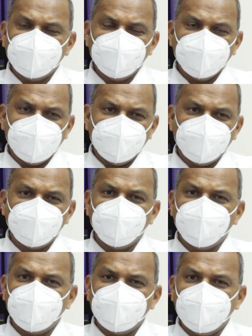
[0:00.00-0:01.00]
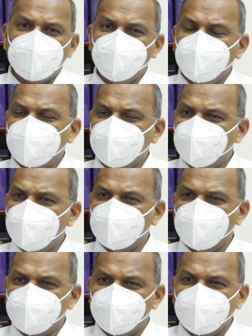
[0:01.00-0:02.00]
to ensure that we can
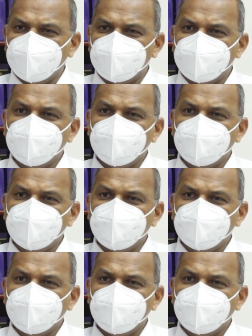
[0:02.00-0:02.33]
retrofit